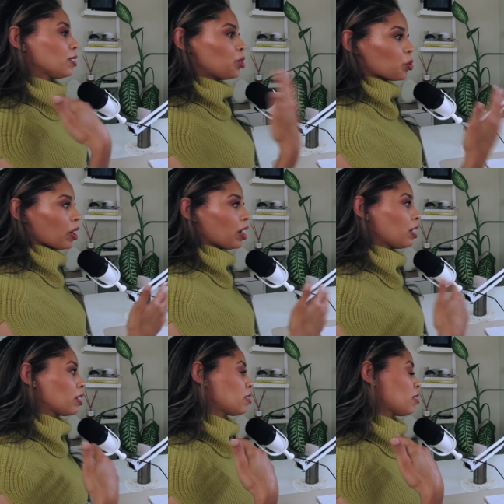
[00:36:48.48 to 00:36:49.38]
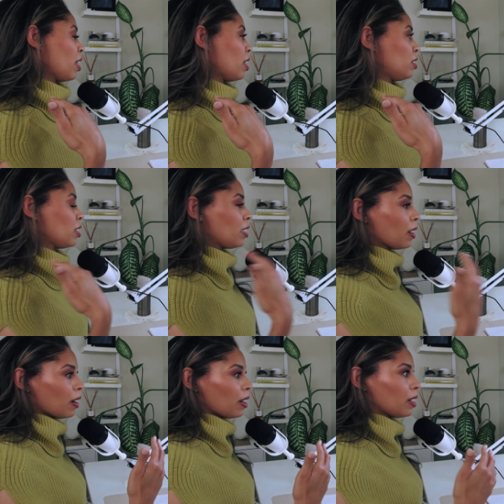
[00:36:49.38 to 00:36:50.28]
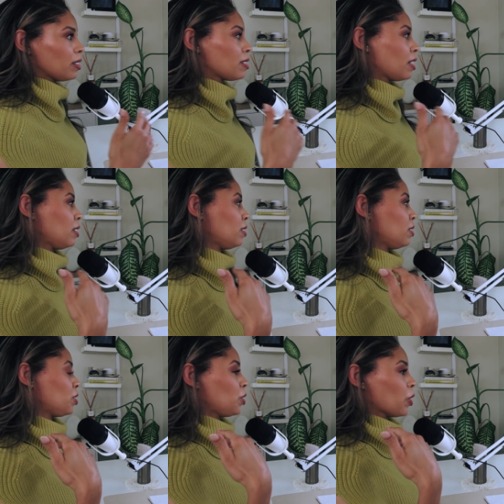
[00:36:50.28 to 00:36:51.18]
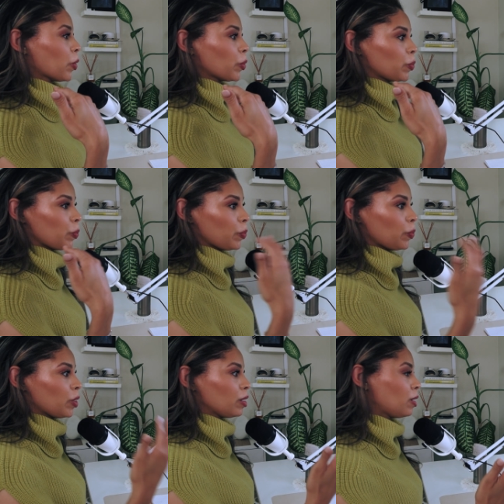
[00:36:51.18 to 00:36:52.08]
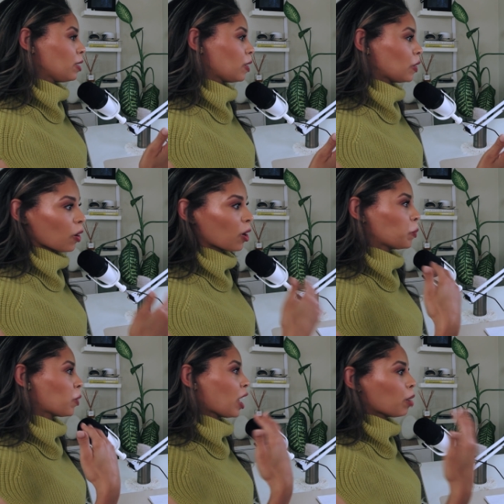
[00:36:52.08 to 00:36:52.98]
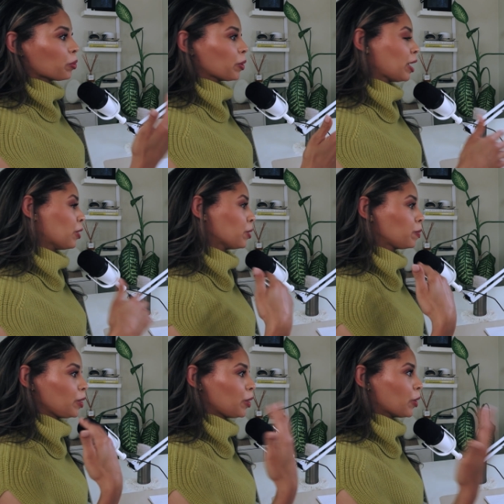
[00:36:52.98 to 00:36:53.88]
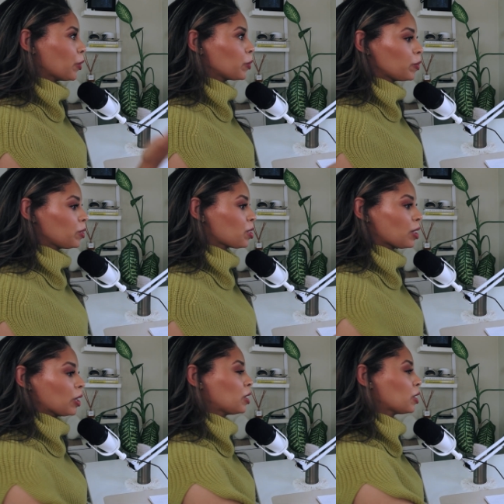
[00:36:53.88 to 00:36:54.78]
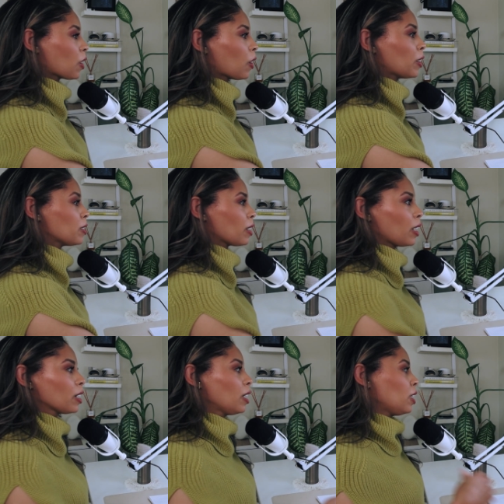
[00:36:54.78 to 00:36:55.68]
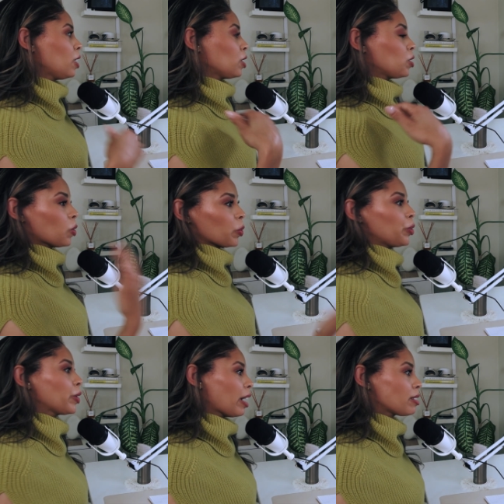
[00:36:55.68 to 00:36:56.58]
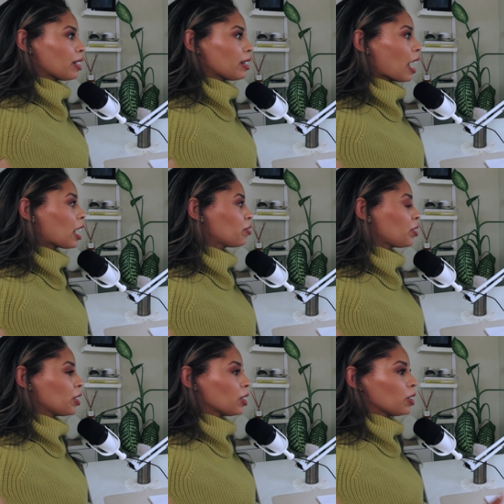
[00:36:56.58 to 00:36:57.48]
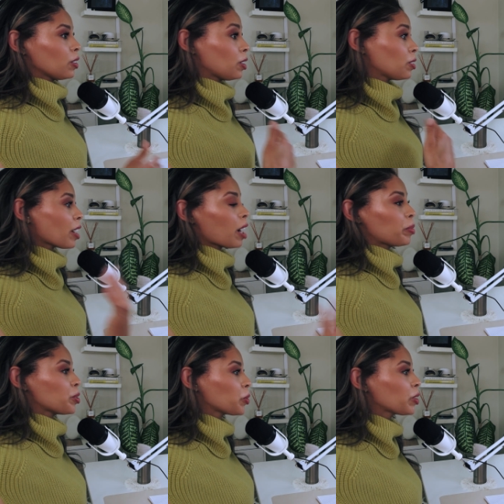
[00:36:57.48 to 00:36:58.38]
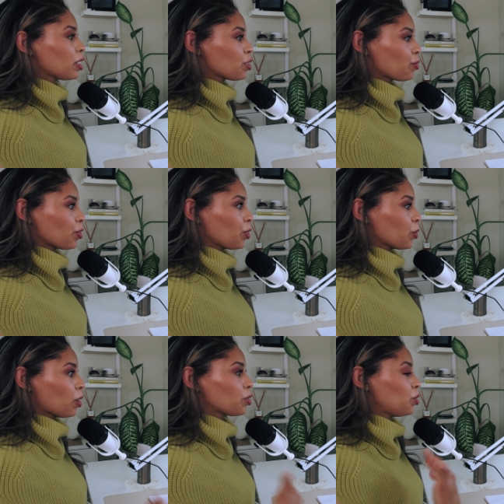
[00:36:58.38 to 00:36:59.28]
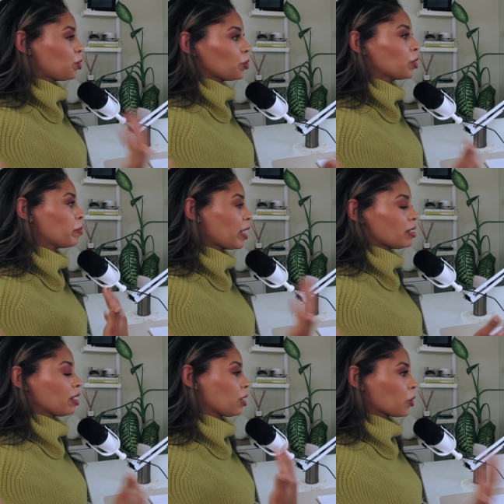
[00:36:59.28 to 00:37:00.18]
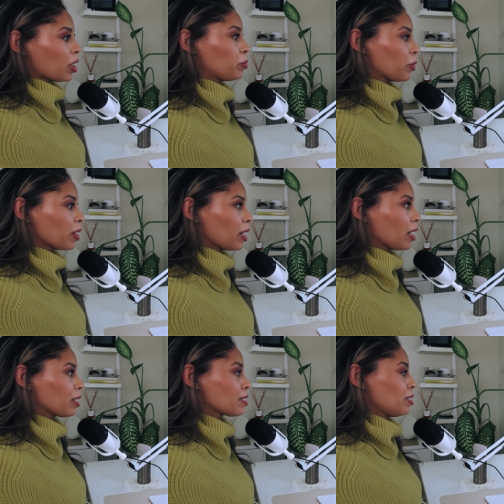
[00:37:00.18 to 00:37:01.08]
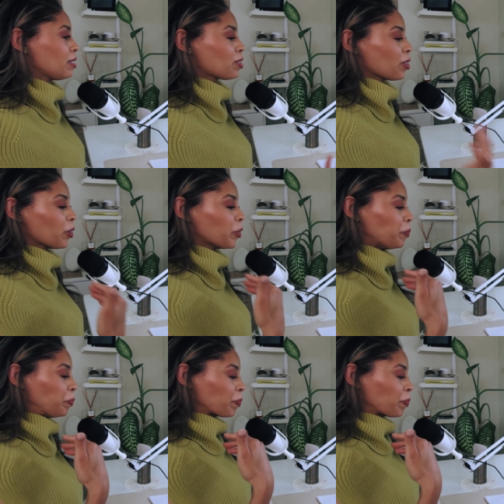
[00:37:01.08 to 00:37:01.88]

the drugs and the guns and, the armed robbery or, stealing the cars. Like, when you guys get out of here, there's opportunities for you all to do amazing, incredible things. And so